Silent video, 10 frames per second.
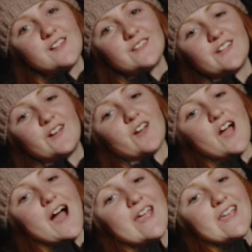little
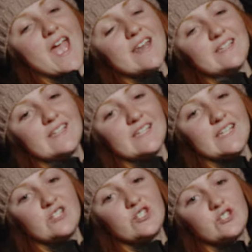guy, and
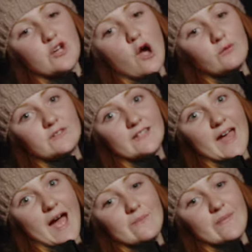he choked
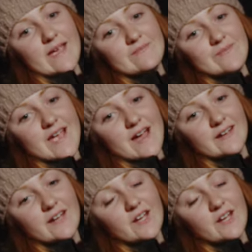that bait, man.